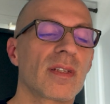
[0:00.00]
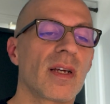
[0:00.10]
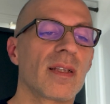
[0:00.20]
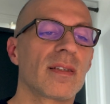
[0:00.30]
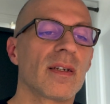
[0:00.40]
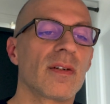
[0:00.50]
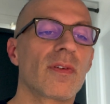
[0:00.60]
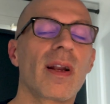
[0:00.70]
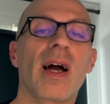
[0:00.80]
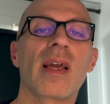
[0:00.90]
that
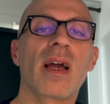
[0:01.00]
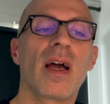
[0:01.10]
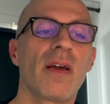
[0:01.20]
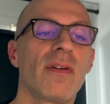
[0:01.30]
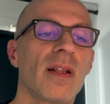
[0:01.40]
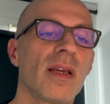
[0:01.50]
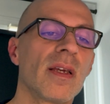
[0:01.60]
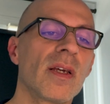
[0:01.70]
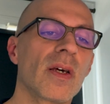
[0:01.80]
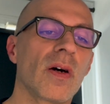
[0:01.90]
rely heavily
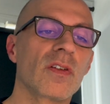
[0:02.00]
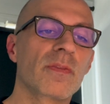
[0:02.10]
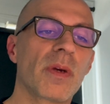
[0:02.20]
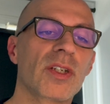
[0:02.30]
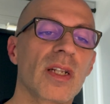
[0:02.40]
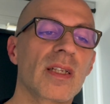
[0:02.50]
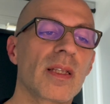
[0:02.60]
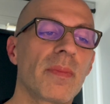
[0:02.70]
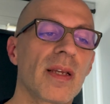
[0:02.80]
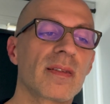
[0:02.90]
on spatial
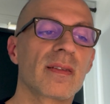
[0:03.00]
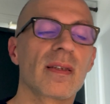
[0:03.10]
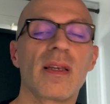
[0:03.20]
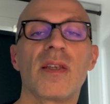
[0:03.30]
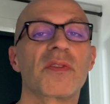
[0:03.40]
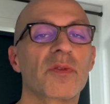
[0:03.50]
databases is